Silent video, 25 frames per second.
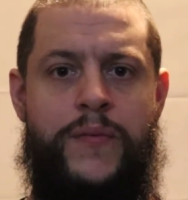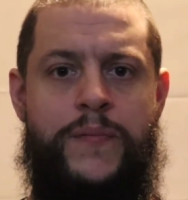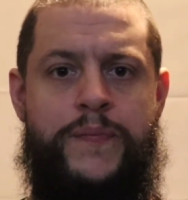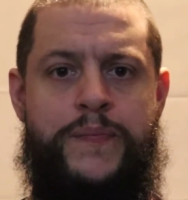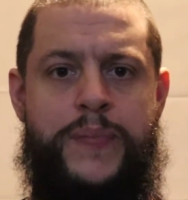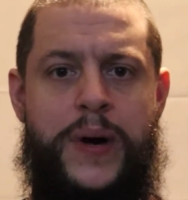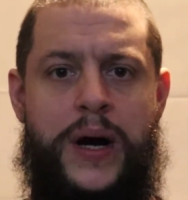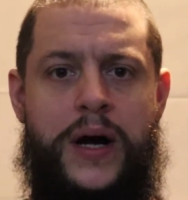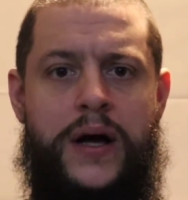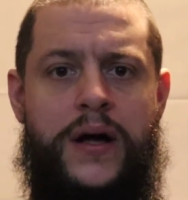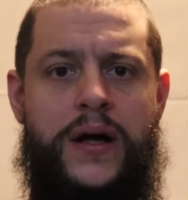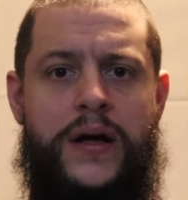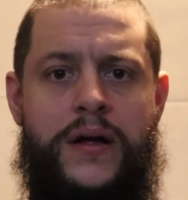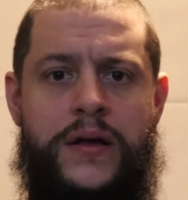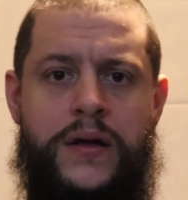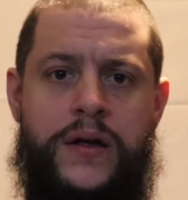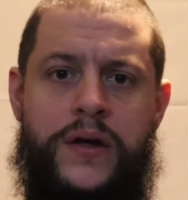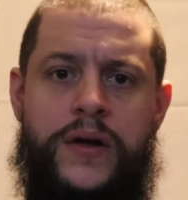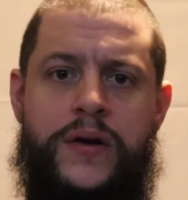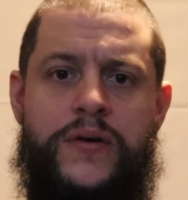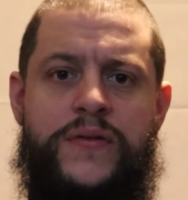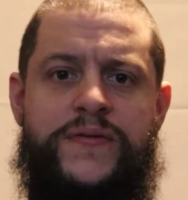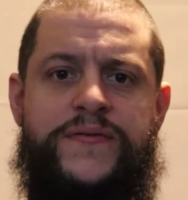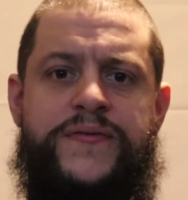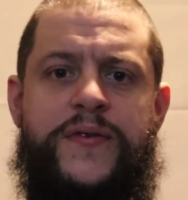but
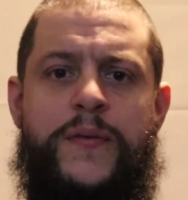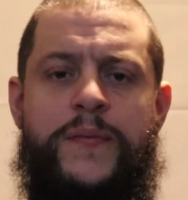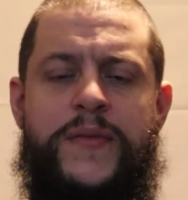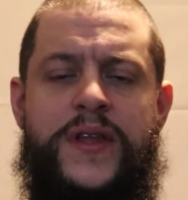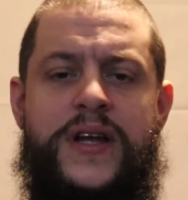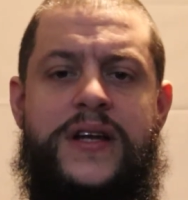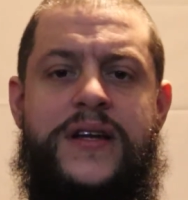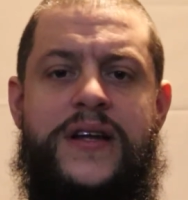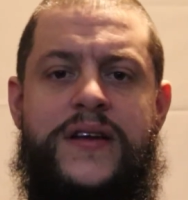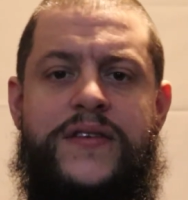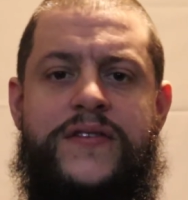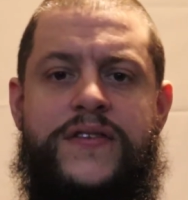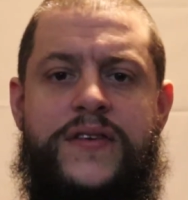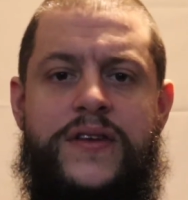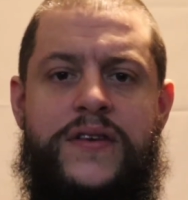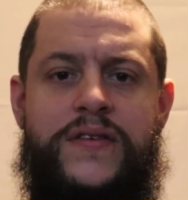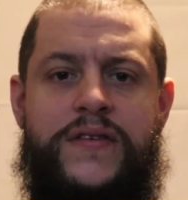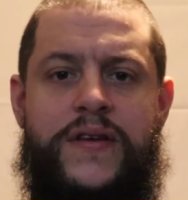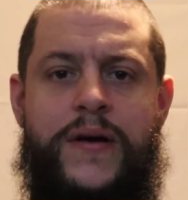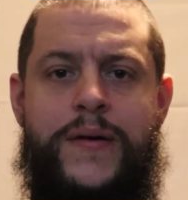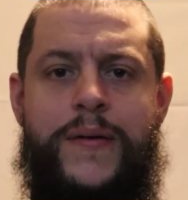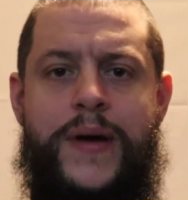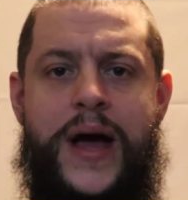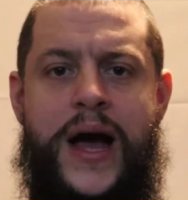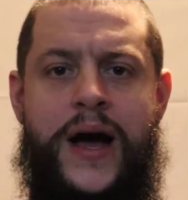from the distance
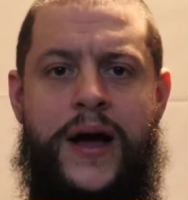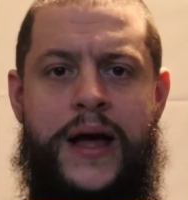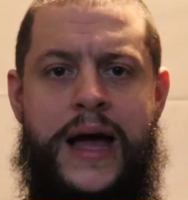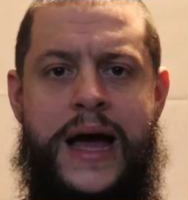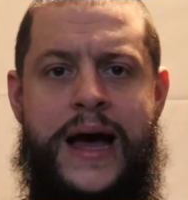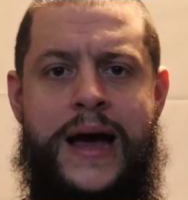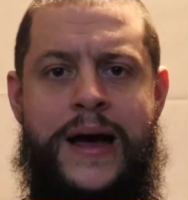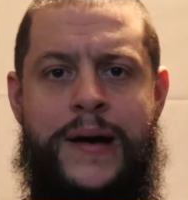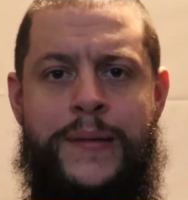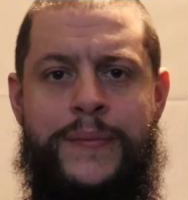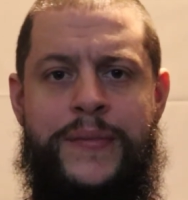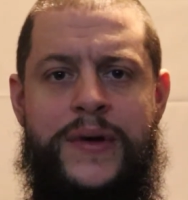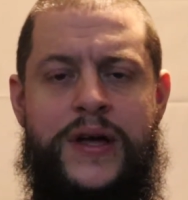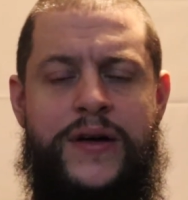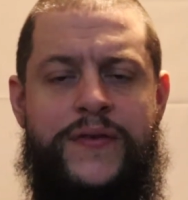I am,